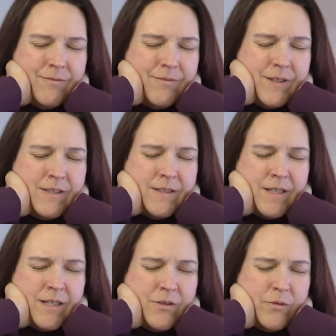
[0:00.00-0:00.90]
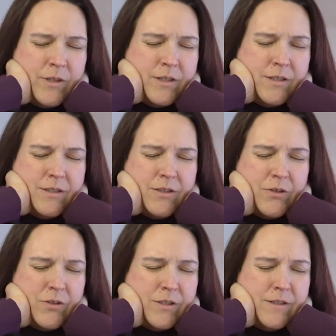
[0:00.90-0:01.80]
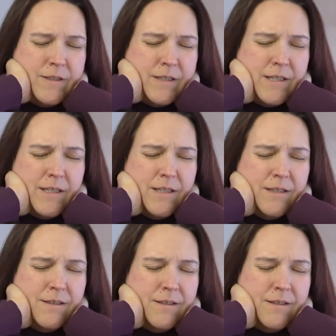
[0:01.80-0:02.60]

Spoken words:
Things that I don't want to turn and see.